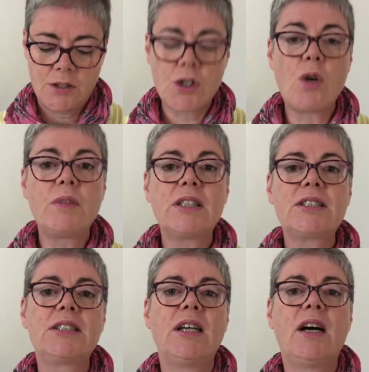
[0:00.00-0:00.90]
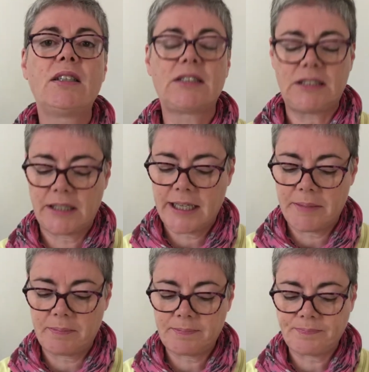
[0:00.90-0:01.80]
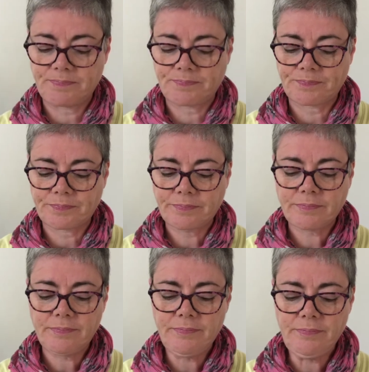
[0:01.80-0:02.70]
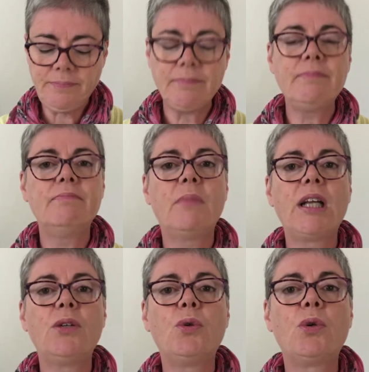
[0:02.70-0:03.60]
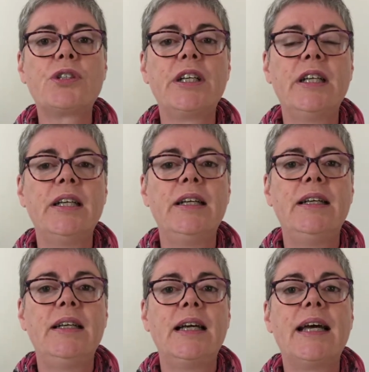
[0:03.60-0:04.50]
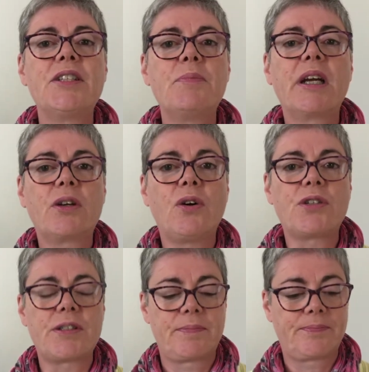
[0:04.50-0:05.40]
Thomas answered him, "My Lord and my God."